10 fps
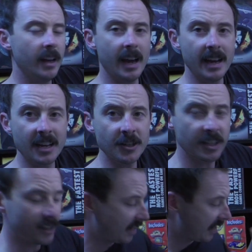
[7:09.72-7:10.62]
And as you
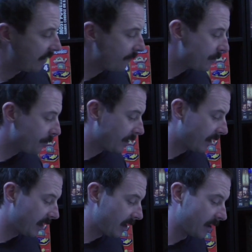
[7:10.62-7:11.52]
can, everything
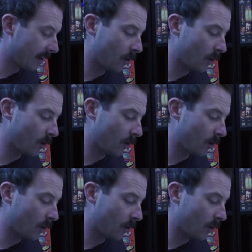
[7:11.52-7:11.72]
here,